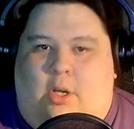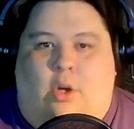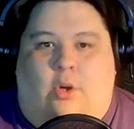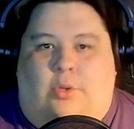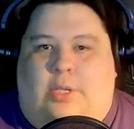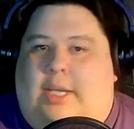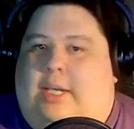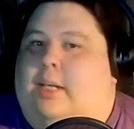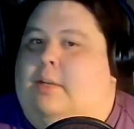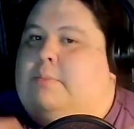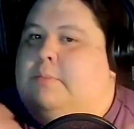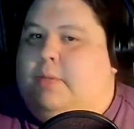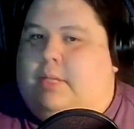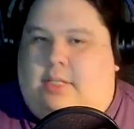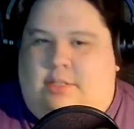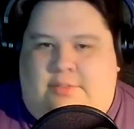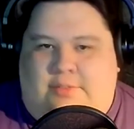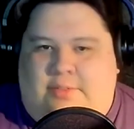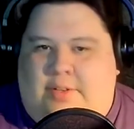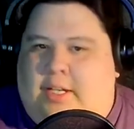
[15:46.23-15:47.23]
oh, they can be
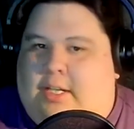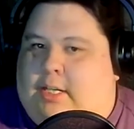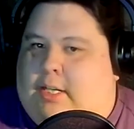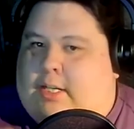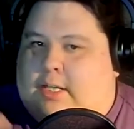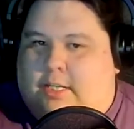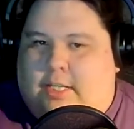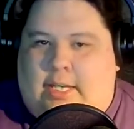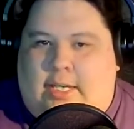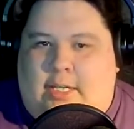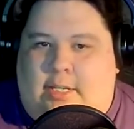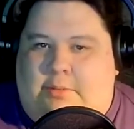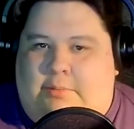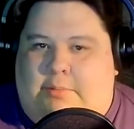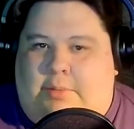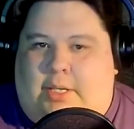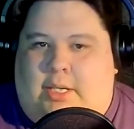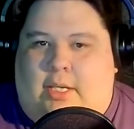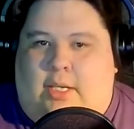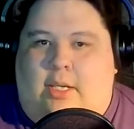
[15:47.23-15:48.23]
defeated, they can
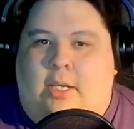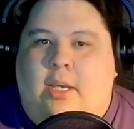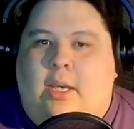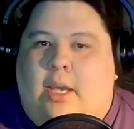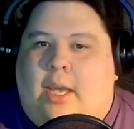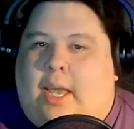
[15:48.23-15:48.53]
be